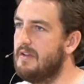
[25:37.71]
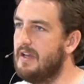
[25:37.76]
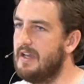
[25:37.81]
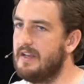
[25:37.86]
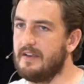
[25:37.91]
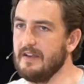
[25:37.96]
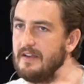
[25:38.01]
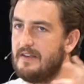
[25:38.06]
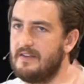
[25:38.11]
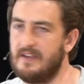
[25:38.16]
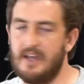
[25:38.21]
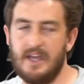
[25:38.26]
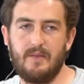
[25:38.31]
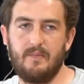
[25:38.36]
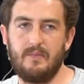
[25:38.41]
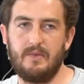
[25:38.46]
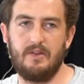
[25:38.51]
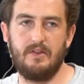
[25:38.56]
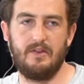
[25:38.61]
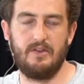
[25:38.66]
and
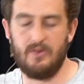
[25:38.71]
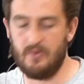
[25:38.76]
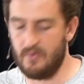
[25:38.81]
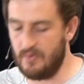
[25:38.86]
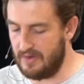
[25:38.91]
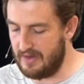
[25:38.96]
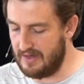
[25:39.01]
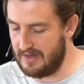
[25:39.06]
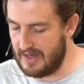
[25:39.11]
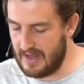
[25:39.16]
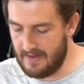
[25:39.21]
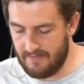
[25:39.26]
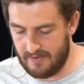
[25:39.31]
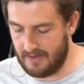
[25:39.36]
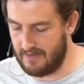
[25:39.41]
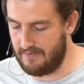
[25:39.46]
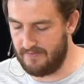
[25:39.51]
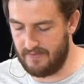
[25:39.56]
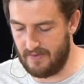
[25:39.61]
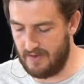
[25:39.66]
contentment that you'll
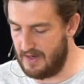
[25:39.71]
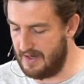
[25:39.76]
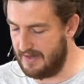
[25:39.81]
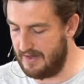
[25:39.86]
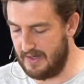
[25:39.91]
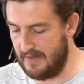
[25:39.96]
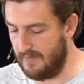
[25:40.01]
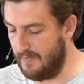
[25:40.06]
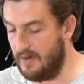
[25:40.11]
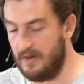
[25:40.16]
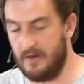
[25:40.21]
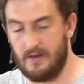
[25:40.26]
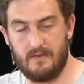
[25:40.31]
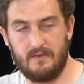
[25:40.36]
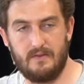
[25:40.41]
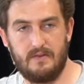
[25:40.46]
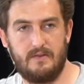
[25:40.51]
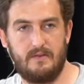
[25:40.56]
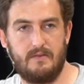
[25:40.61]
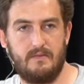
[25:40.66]
never find anywhere
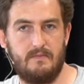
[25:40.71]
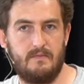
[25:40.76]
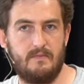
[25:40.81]
else.